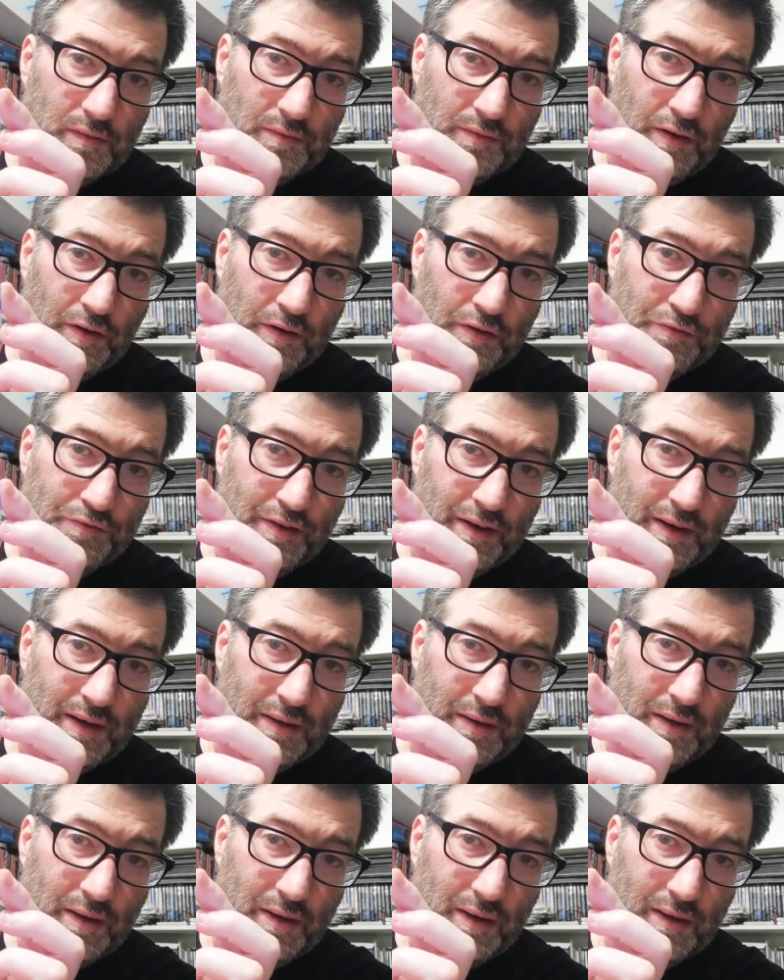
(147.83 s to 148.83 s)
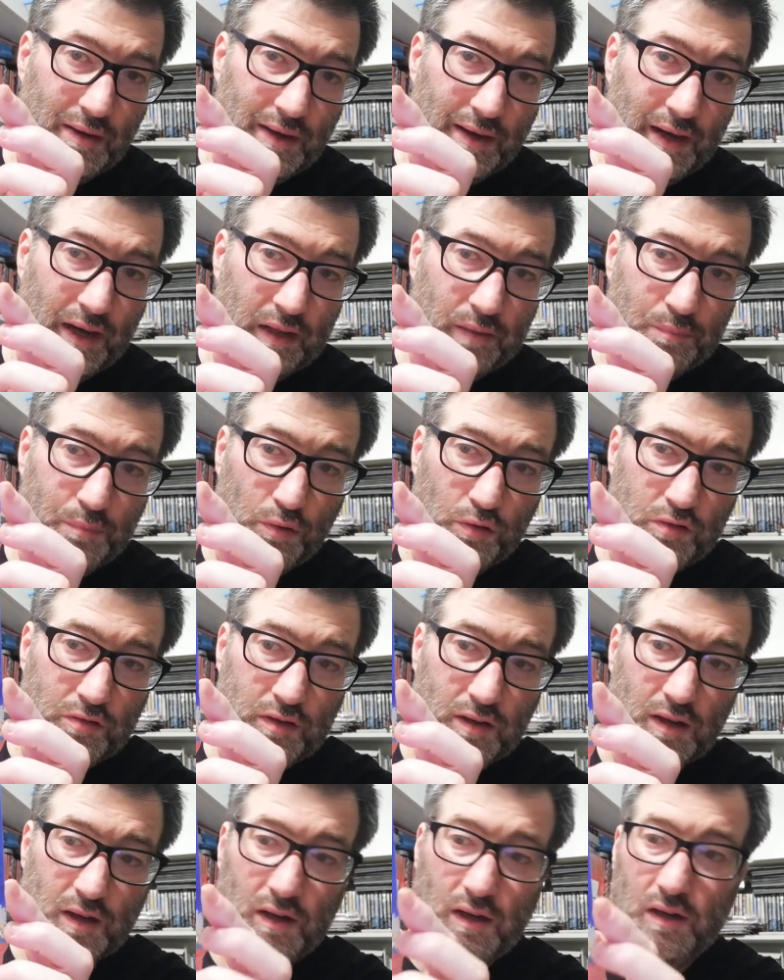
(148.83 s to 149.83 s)
Very funny cat
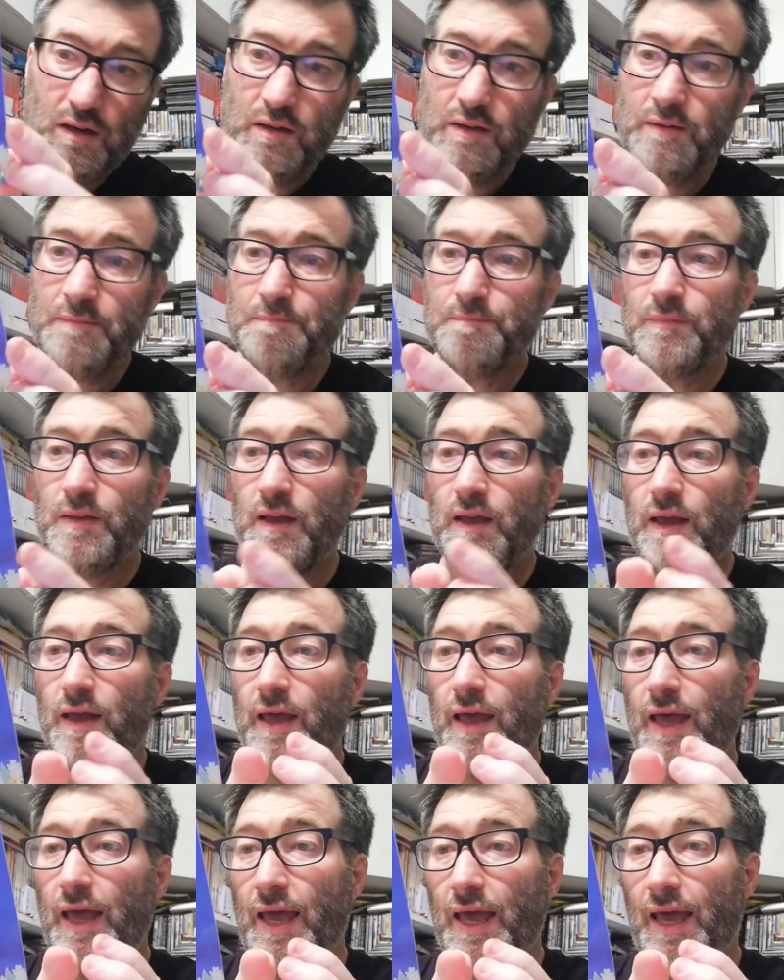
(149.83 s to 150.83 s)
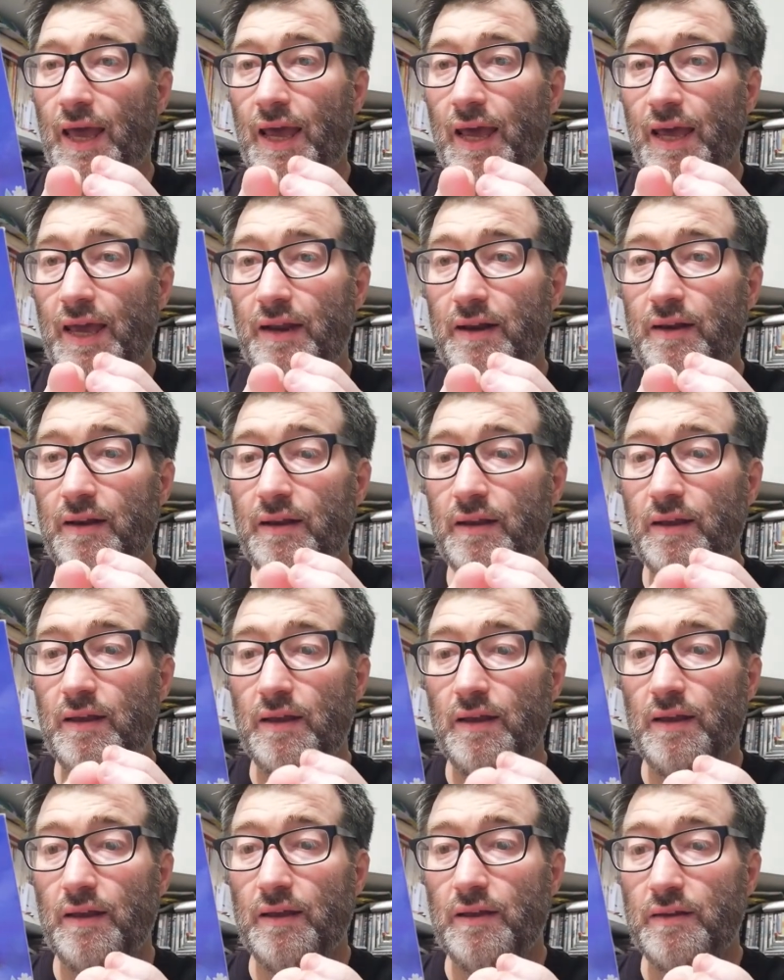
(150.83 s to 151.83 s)
postcard. And
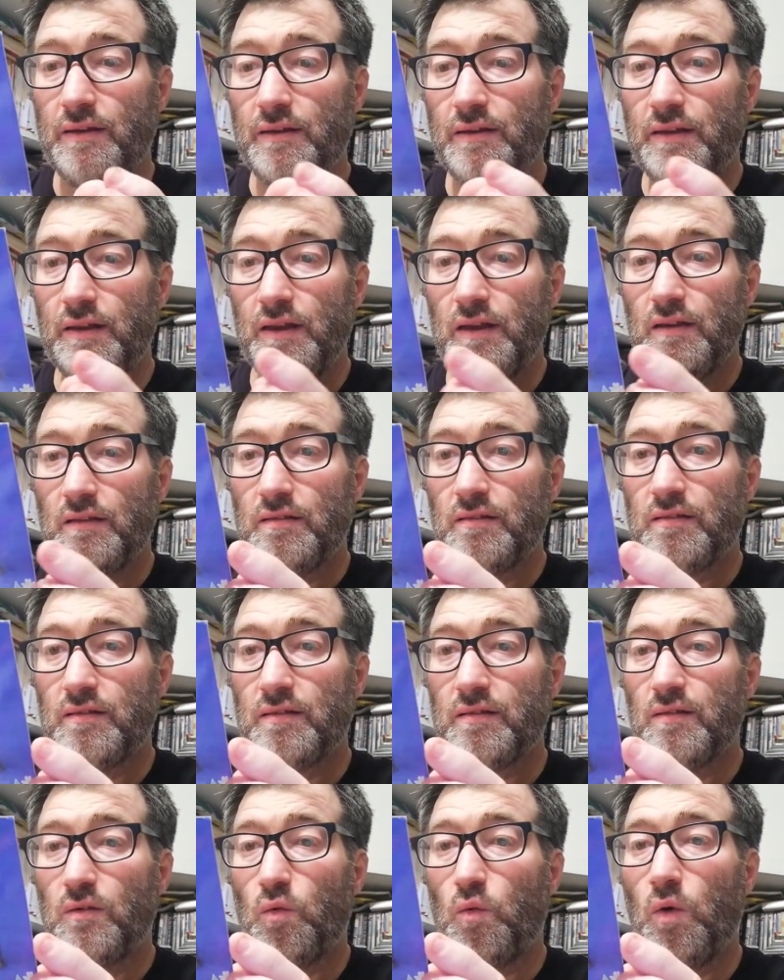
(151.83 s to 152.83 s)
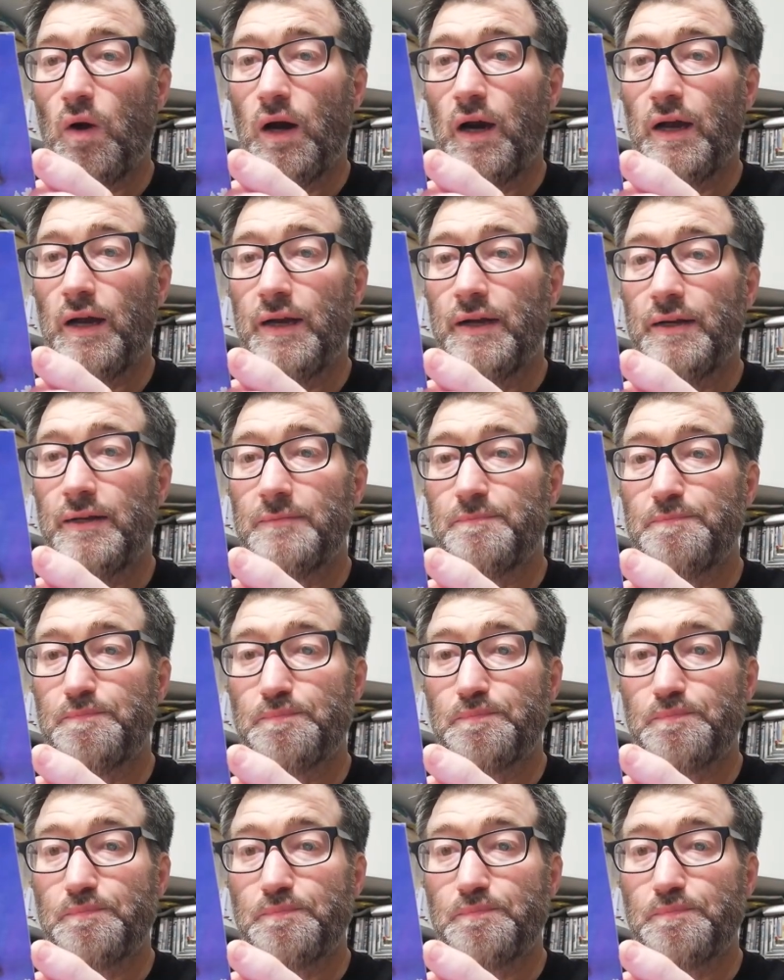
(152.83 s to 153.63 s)
this one